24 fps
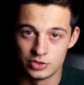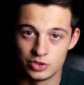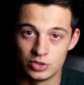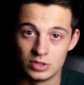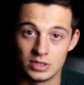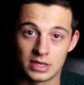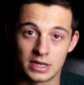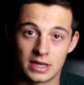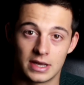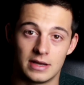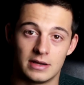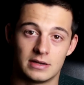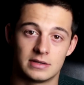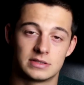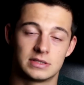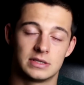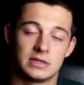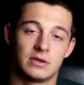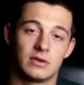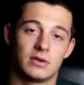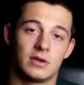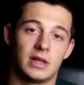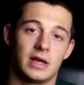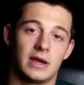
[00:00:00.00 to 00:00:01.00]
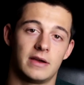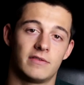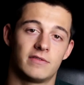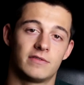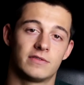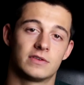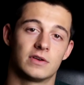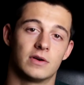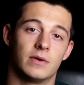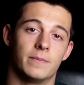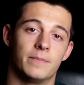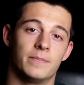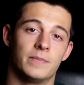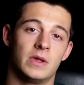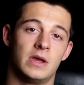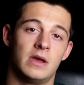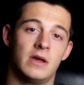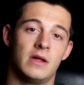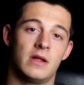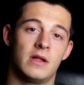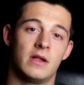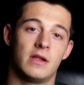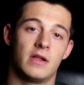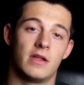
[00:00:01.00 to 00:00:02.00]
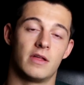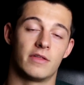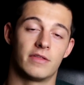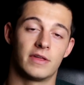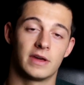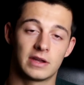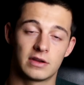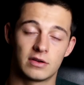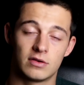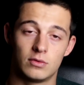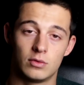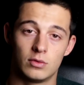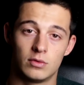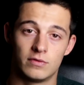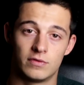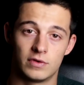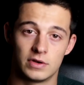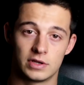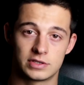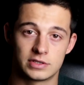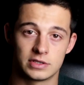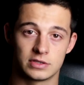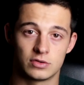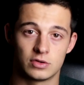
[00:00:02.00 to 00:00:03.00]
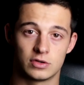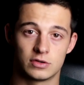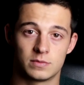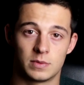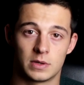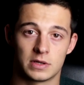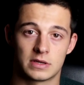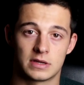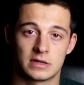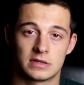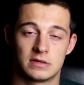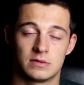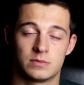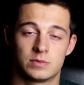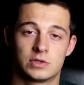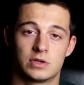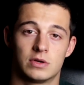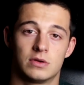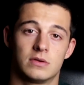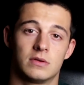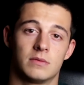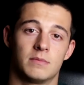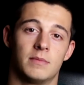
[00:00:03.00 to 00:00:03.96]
to the chaos in your life. So thank you for listening to this podcast episode.